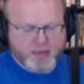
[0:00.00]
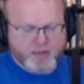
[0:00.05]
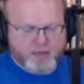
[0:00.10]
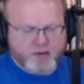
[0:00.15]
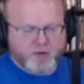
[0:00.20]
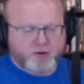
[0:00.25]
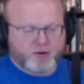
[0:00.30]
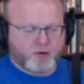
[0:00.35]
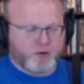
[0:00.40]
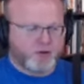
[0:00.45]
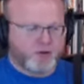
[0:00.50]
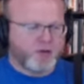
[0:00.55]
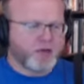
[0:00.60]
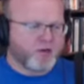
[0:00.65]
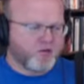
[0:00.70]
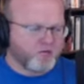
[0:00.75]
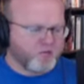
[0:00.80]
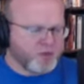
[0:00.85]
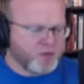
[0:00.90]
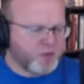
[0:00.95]
There are a
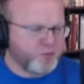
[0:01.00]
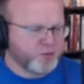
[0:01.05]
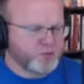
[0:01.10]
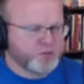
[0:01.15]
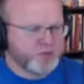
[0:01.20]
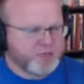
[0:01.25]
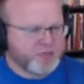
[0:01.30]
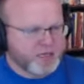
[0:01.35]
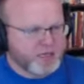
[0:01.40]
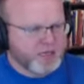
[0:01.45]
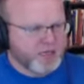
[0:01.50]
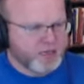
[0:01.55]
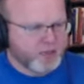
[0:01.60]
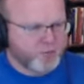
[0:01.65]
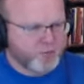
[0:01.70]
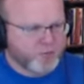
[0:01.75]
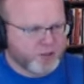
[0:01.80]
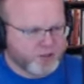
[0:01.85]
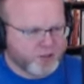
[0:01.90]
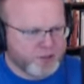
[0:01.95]
lot of people today
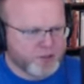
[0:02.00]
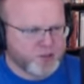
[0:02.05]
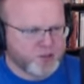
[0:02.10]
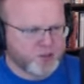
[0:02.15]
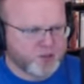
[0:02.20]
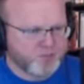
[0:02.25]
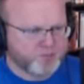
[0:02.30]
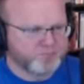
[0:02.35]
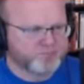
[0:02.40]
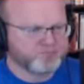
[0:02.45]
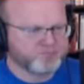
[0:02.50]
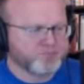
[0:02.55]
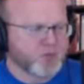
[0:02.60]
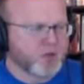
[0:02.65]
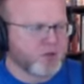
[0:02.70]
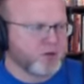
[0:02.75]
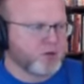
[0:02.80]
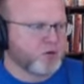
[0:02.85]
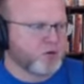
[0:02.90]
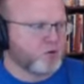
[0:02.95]
in religion
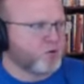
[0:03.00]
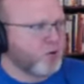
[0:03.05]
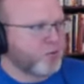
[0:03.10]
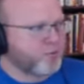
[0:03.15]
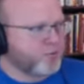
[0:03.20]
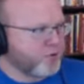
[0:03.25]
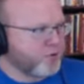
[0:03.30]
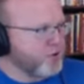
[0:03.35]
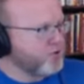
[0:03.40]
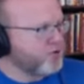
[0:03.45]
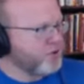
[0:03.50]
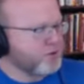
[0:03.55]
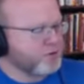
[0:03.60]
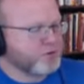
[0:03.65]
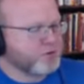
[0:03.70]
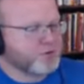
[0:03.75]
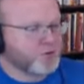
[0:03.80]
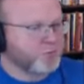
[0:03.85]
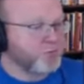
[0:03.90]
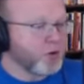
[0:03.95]
who are
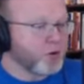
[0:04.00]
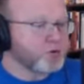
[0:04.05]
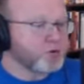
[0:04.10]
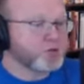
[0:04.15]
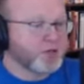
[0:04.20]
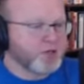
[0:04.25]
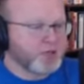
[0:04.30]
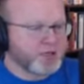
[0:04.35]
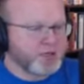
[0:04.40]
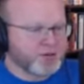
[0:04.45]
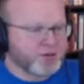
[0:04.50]
preaching supposedly in